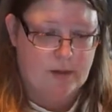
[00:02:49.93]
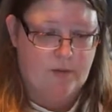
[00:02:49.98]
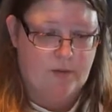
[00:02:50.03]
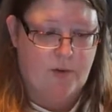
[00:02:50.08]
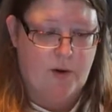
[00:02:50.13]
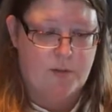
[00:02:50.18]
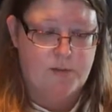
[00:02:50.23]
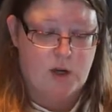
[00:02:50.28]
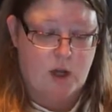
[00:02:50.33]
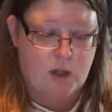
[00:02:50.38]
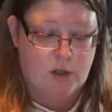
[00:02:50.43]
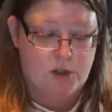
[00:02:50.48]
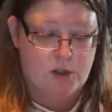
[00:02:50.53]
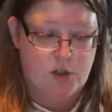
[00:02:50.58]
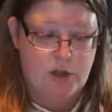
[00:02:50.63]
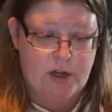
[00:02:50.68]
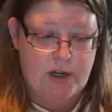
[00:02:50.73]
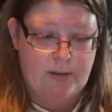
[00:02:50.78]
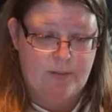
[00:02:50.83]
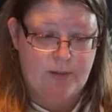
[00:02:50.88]
from Dollar
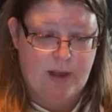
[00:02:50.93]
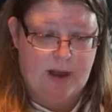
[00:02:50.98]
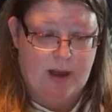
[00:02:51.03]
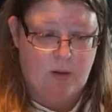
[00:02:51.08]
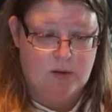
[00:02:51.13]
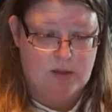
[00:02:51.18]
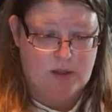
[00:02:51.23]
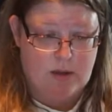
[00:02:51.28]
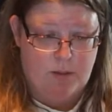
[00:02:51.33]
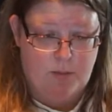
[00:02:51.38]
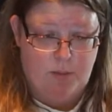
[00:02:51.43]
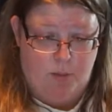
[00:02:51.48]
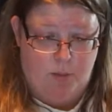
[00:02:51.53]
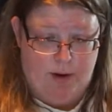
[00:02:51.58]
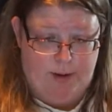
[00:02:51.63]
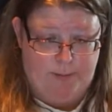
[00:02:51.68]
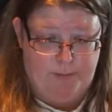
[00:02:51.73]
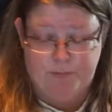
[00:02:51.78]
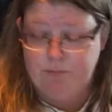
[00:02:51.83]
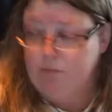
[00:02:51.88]
Tree at some
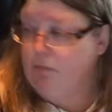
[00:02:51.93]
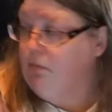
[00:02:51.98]
point.